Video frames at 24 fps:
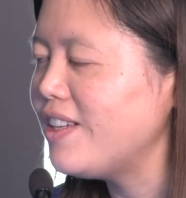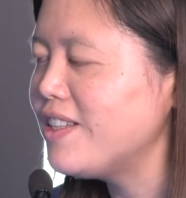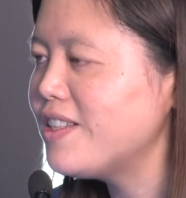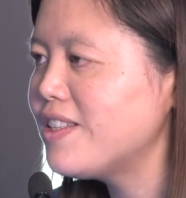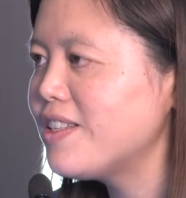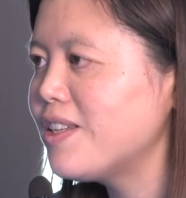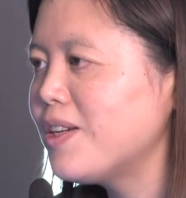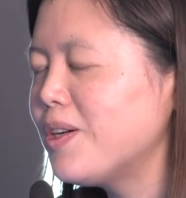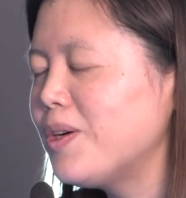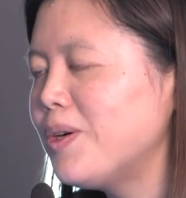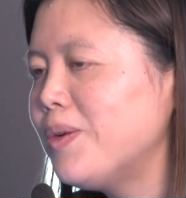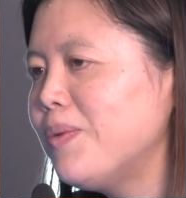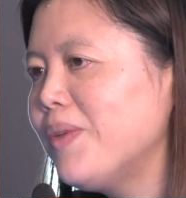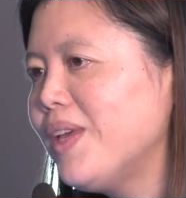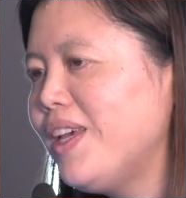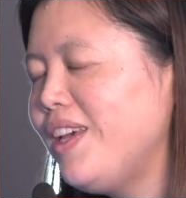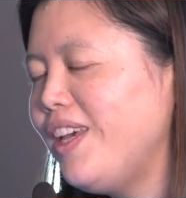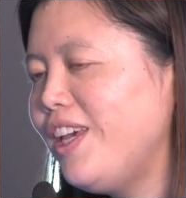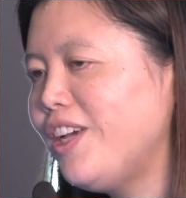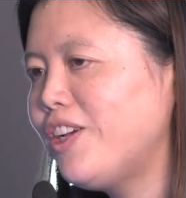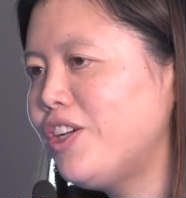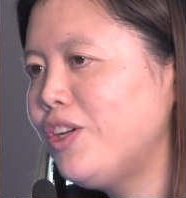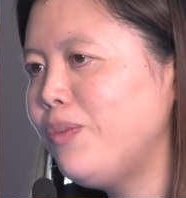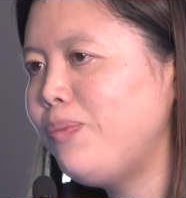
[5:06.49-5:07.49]
So
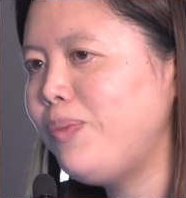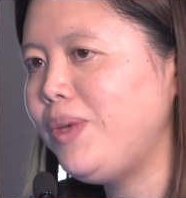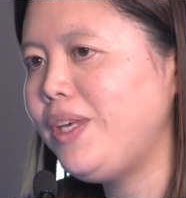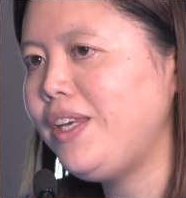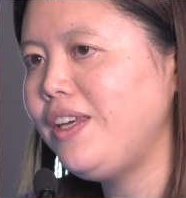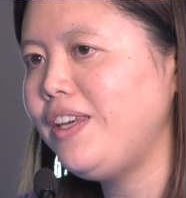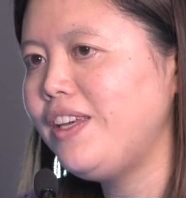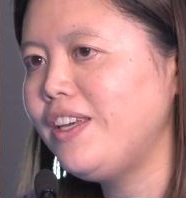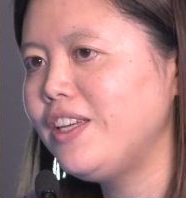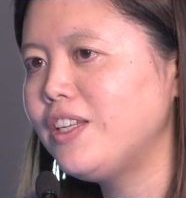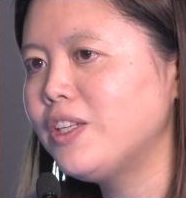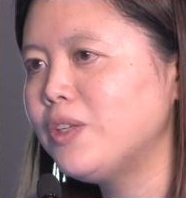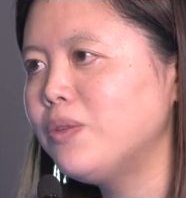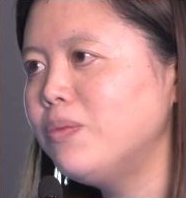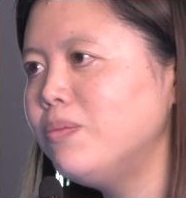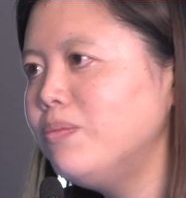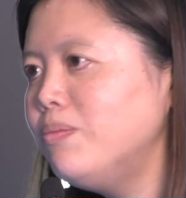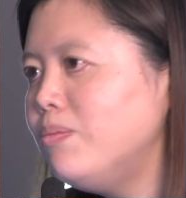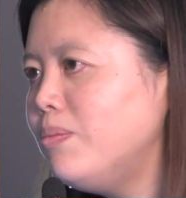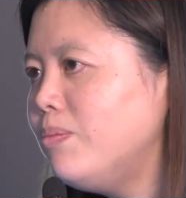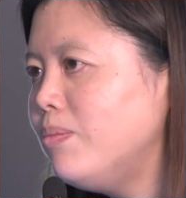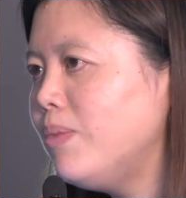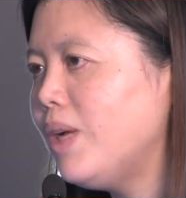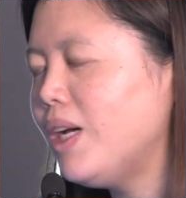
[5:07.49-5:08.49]
it could be,
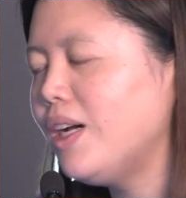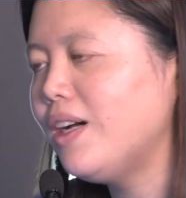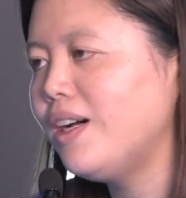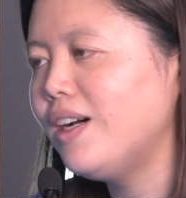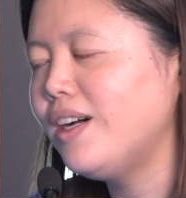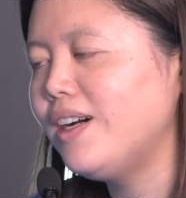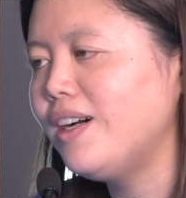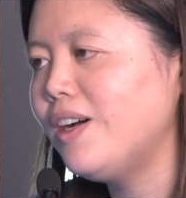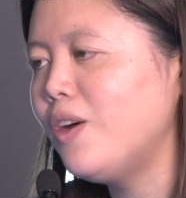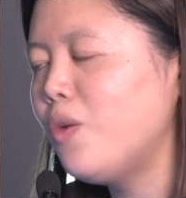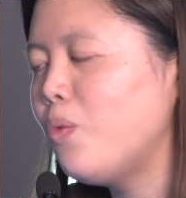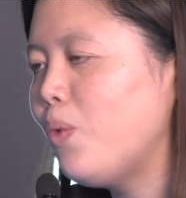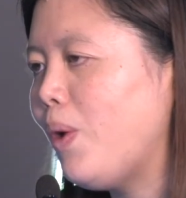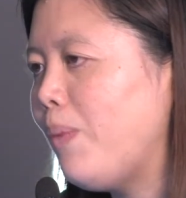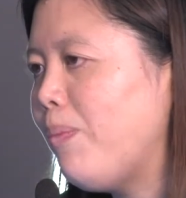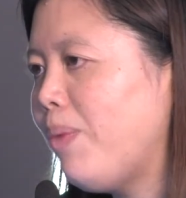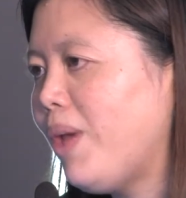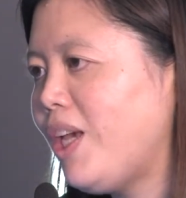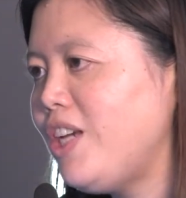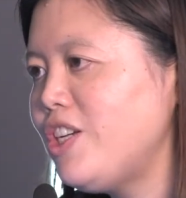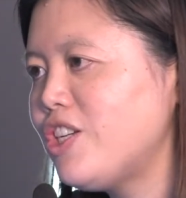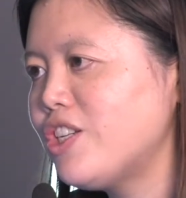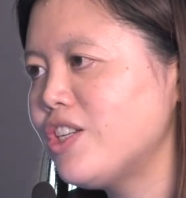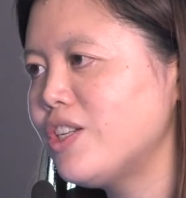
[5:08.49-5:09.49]
one
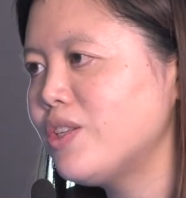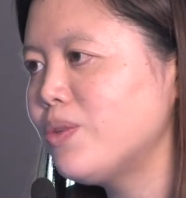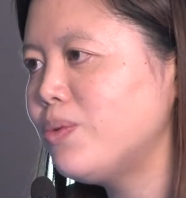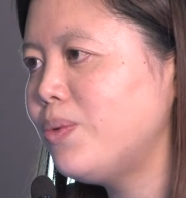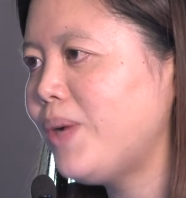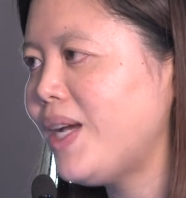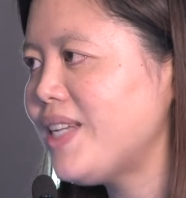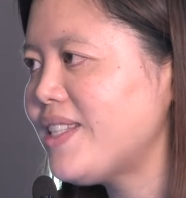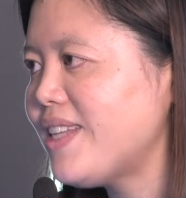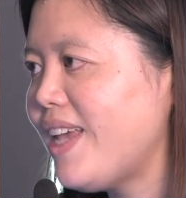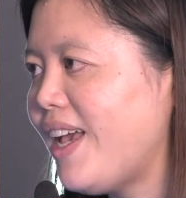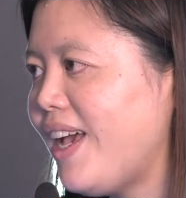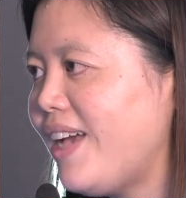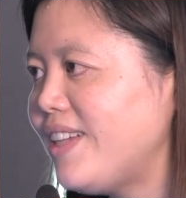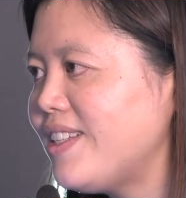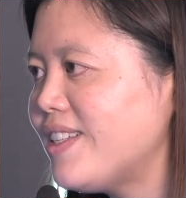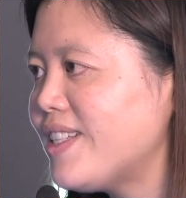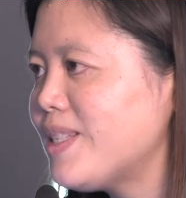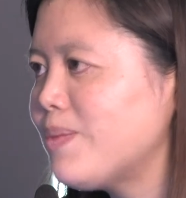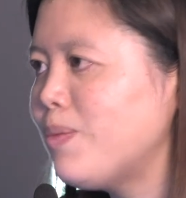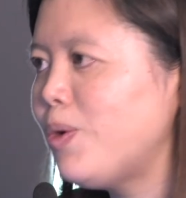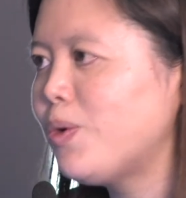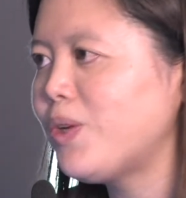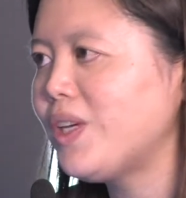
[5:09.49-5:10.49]
patient who has had a
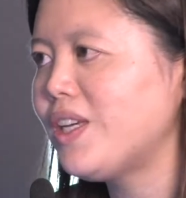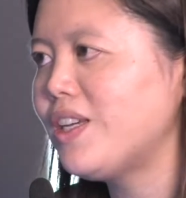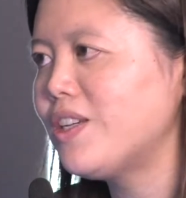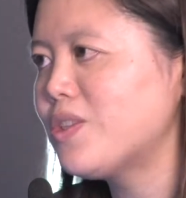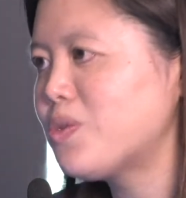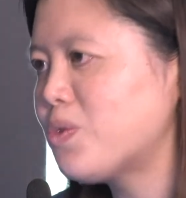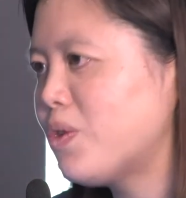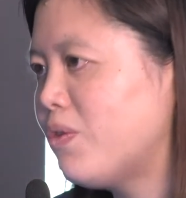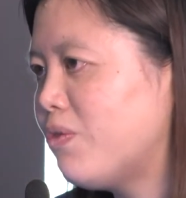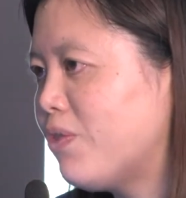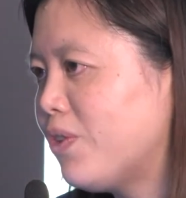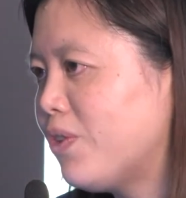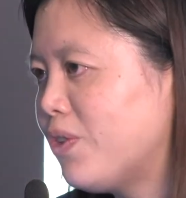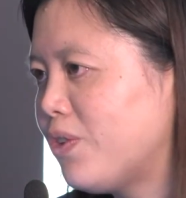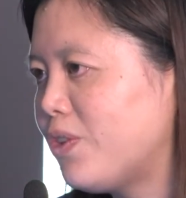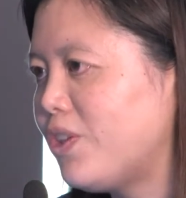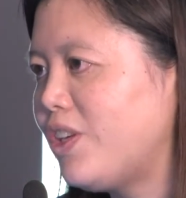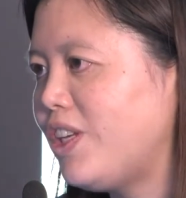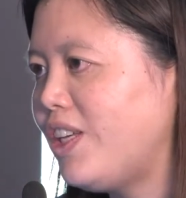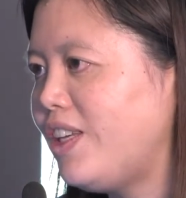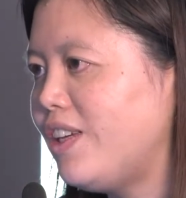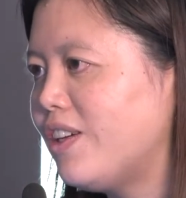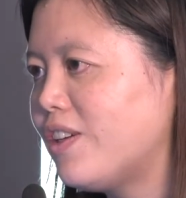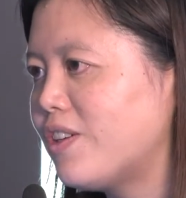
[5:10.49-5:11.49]
smoking history for 30
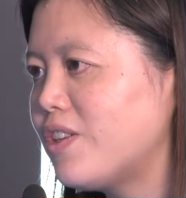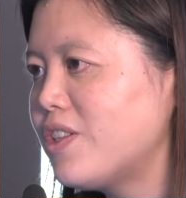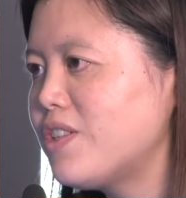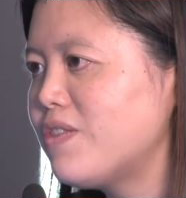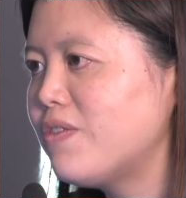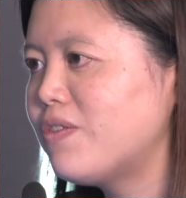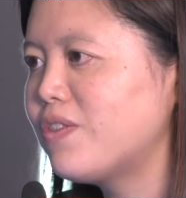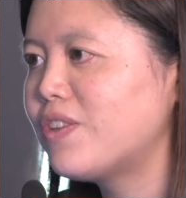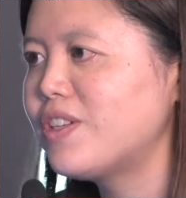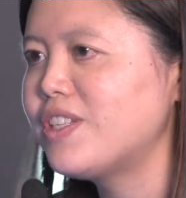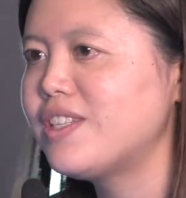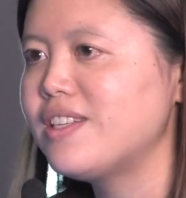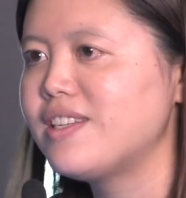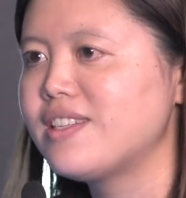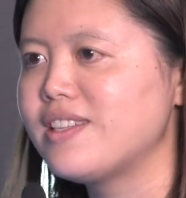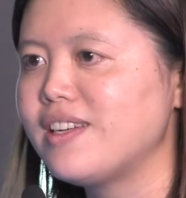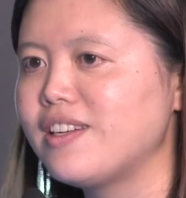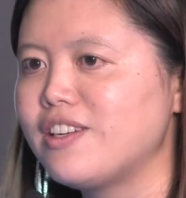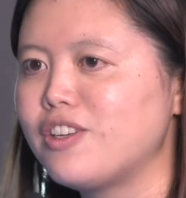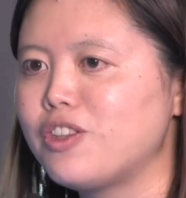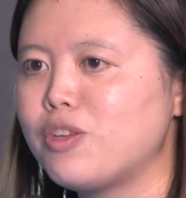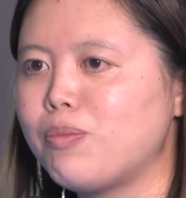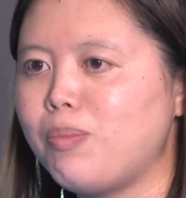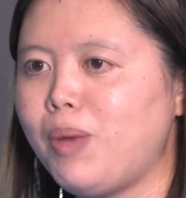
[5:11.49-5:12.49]
years versus
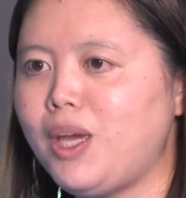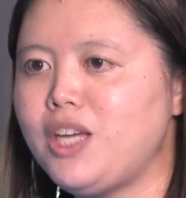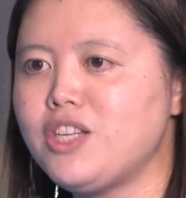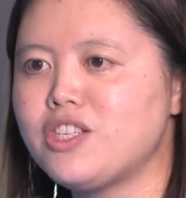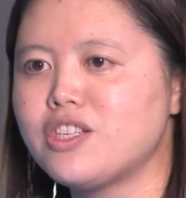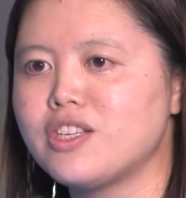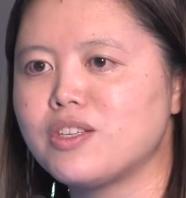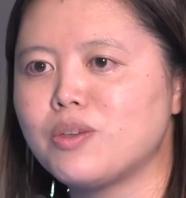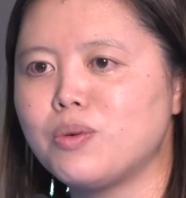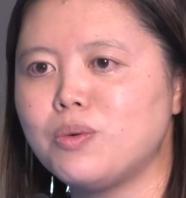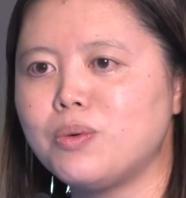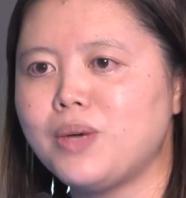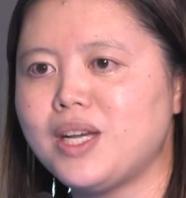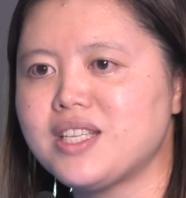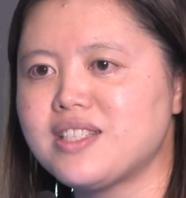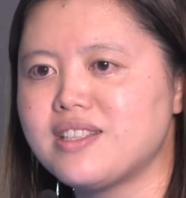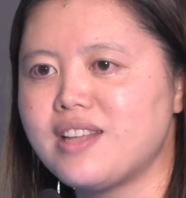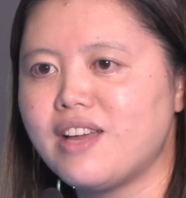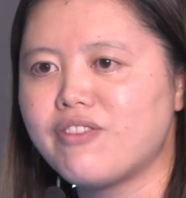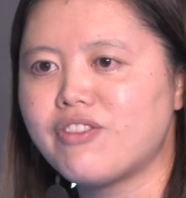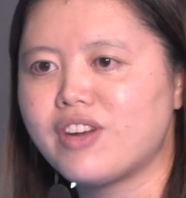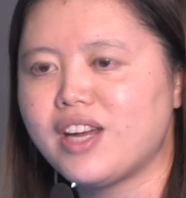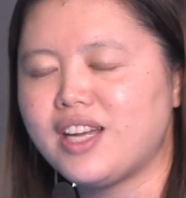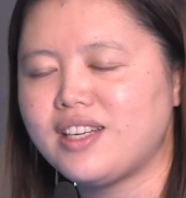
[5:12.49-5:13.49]
another patient who has
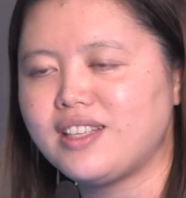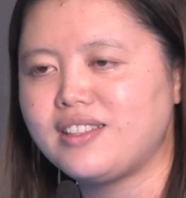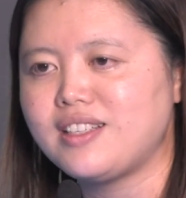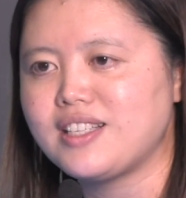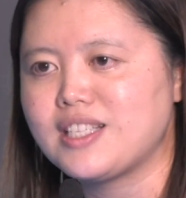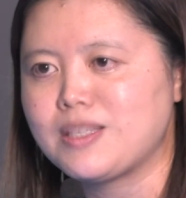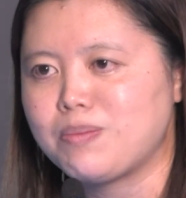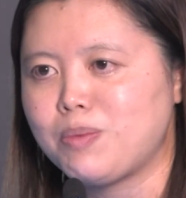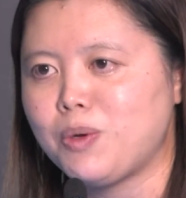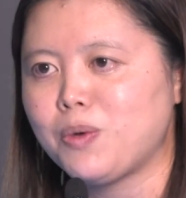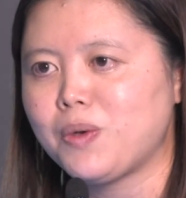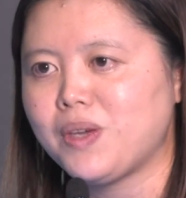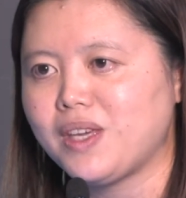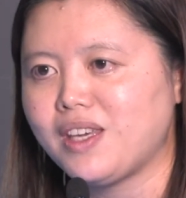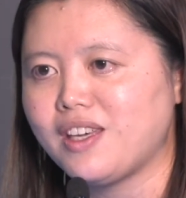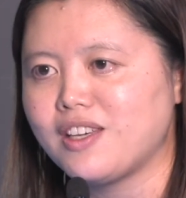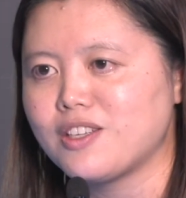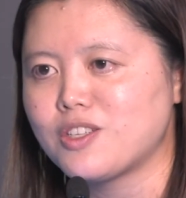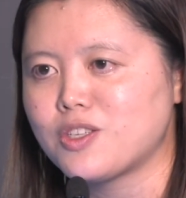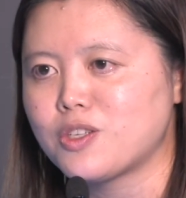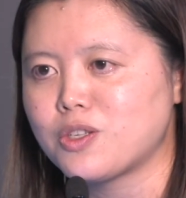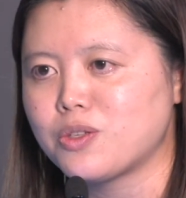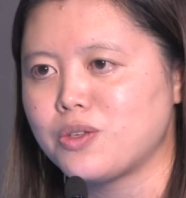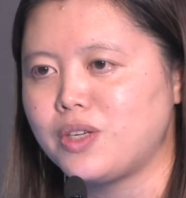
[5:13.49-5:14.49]
never had any smoking
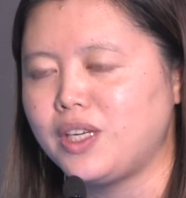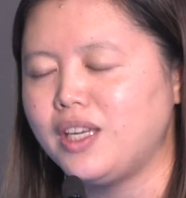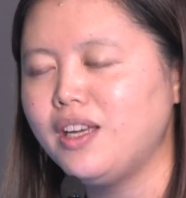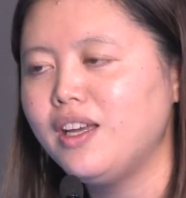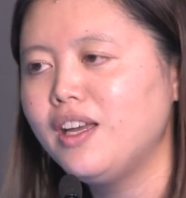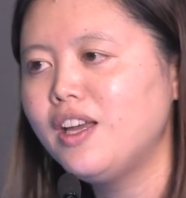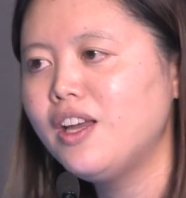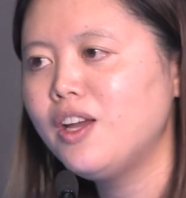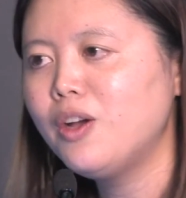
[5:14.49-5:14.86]
history.